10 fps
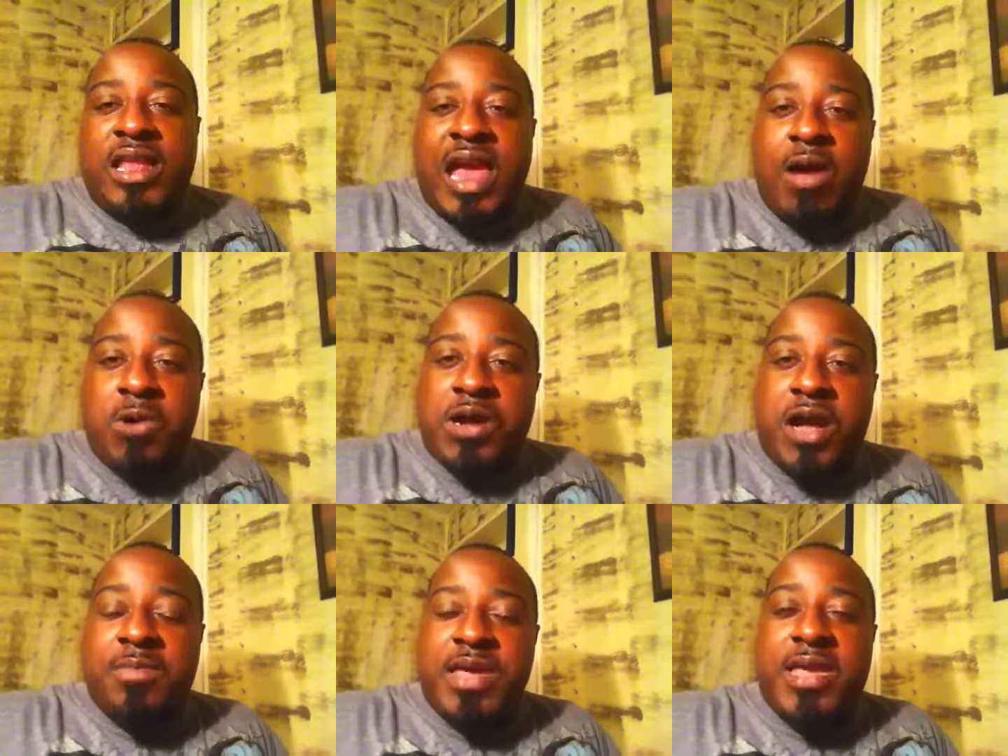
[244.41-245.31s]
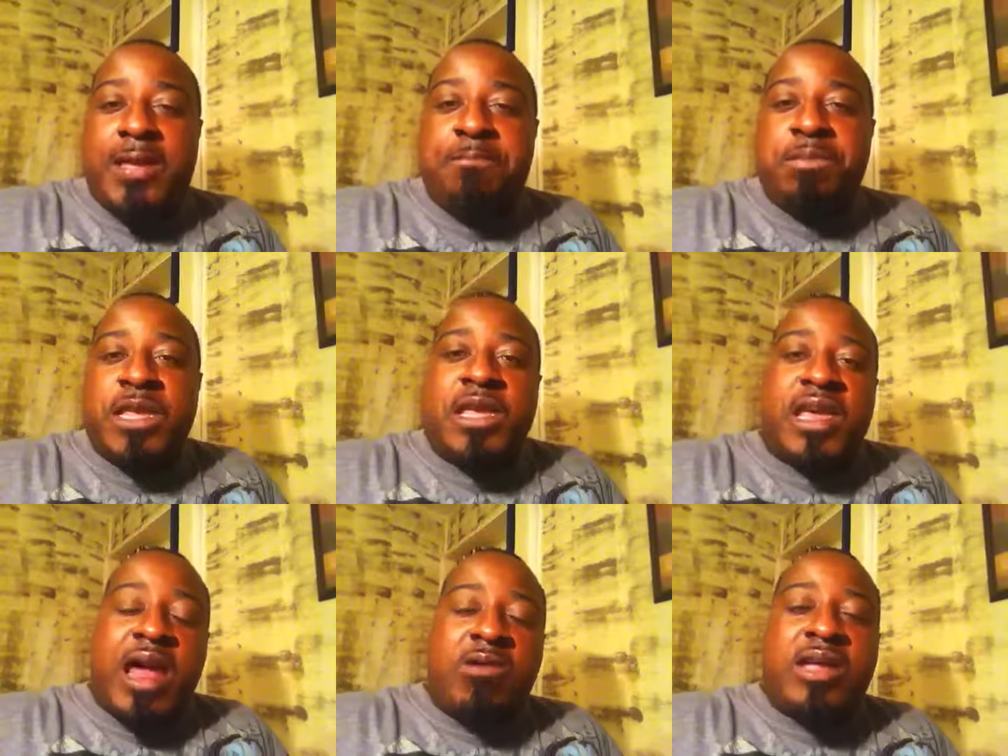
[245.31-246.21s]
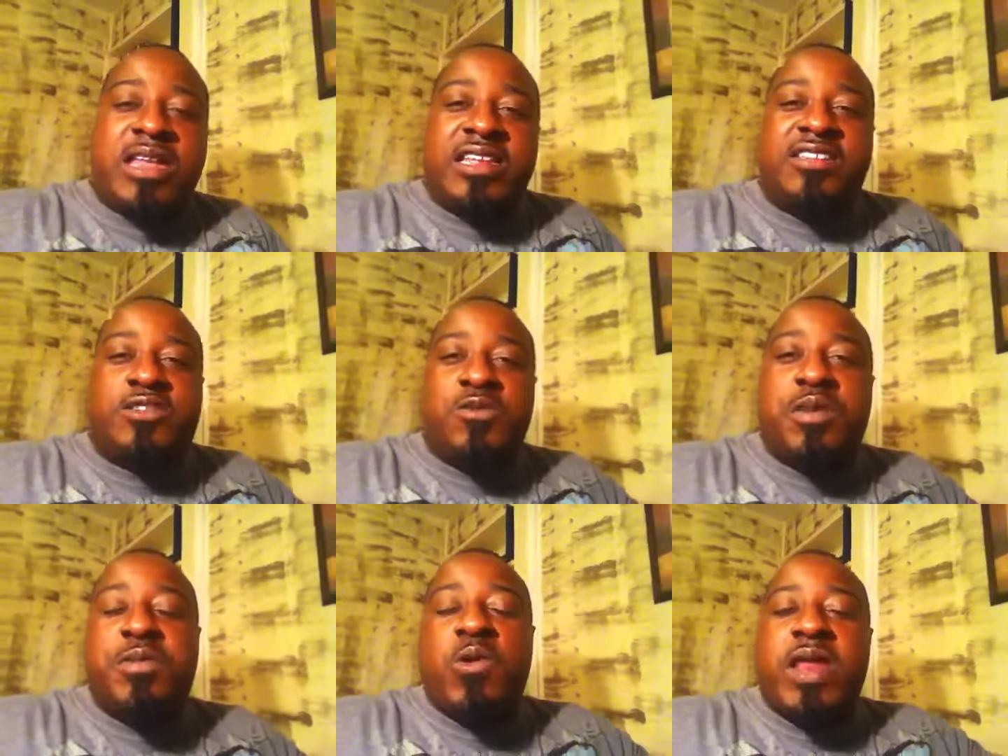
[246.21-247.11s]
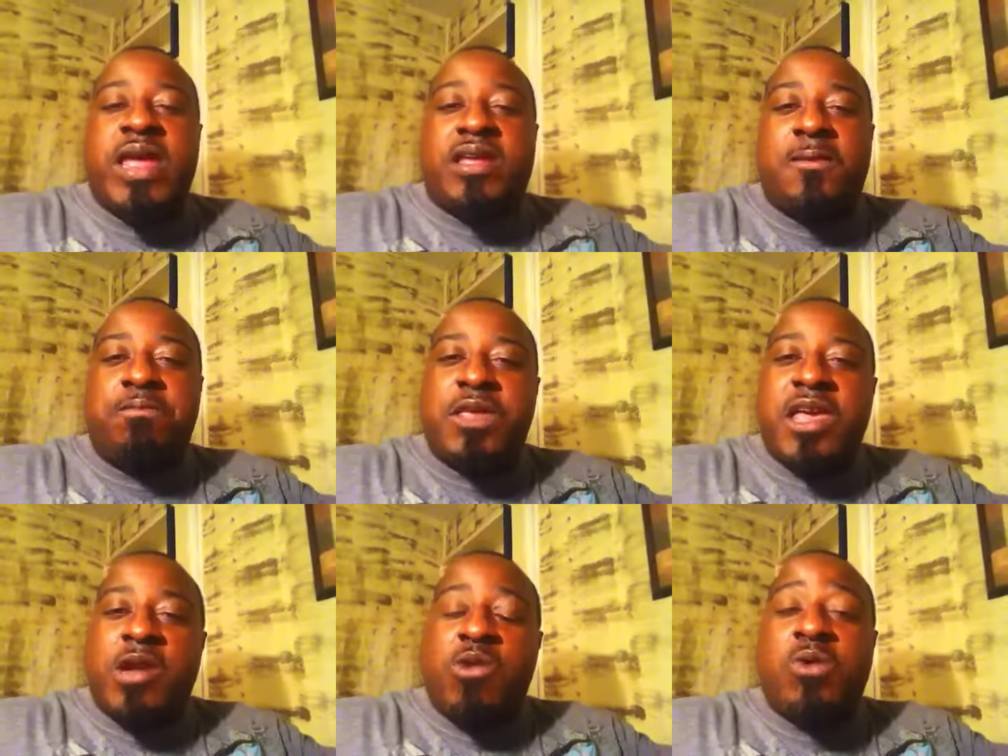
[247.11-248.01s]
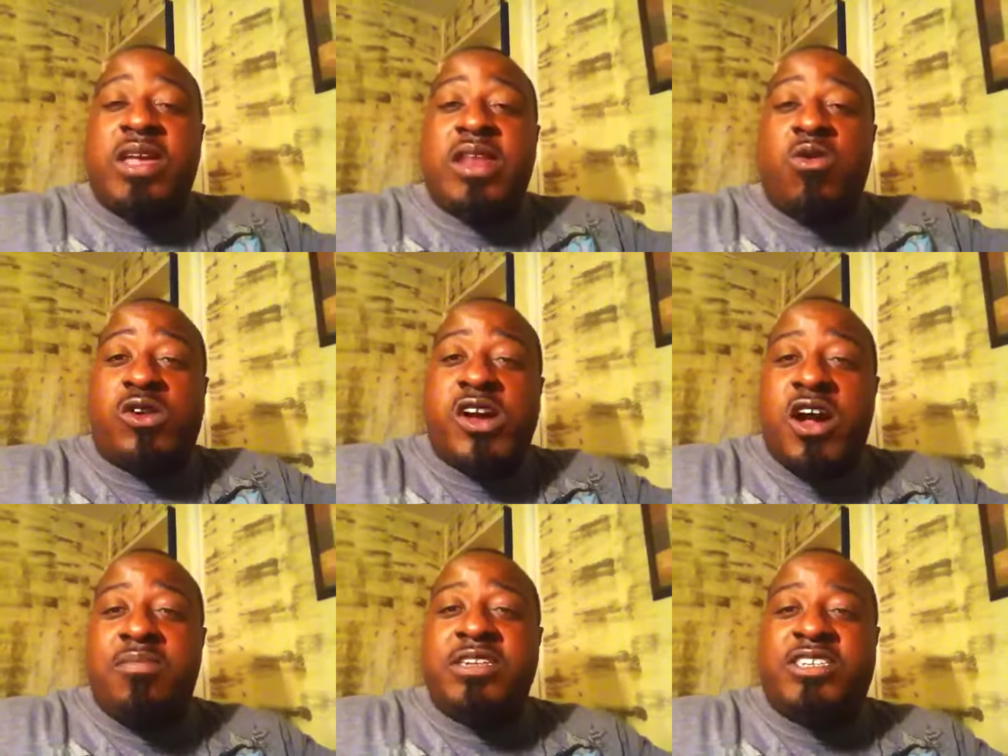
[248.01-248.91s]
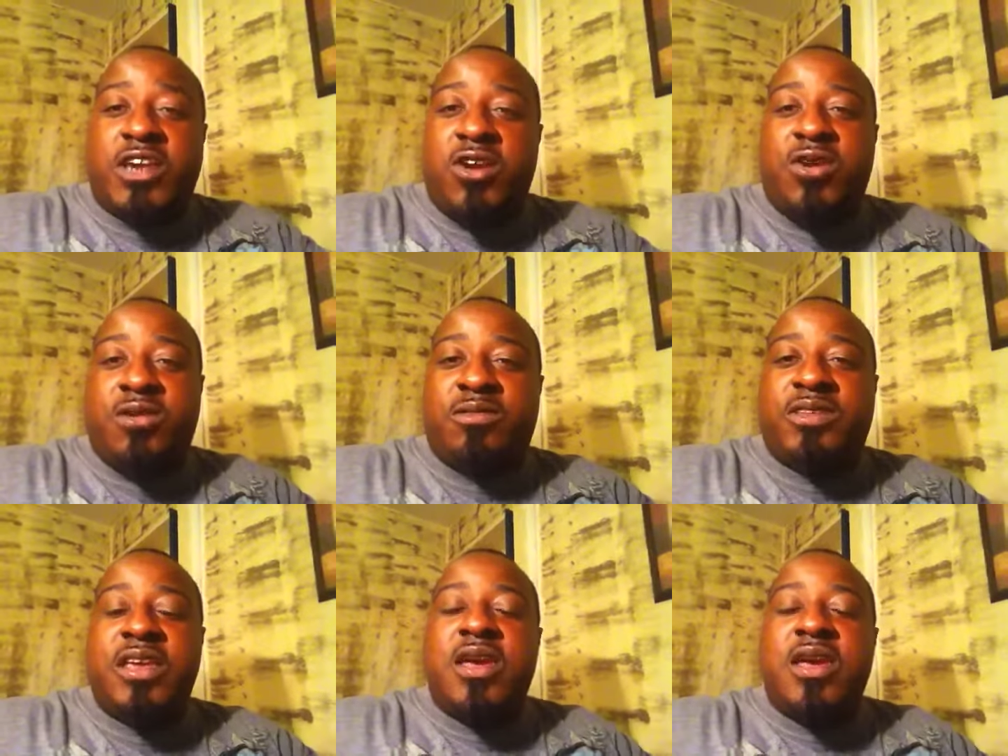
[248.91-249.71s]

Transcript: I will come in and I will get these two people where they can, and we will get on common terms